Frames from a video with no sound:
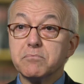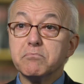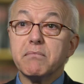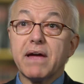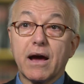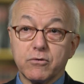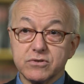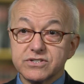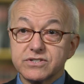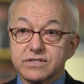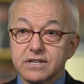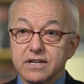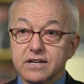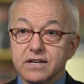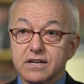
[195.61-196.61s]
a mouse,
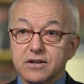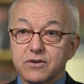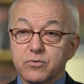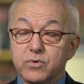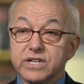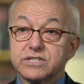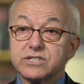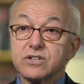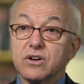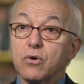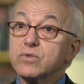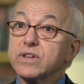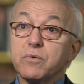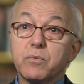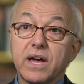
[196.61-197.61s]
which
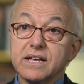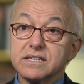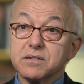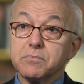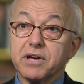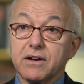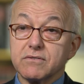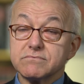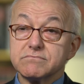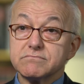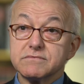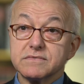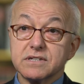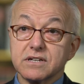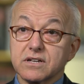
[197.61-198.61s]
only weighs about
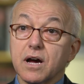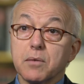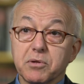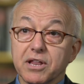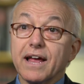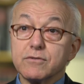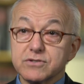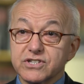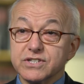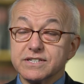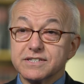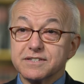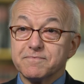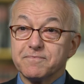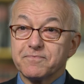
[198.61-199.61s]
a couple
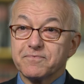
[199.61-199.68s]
ounces.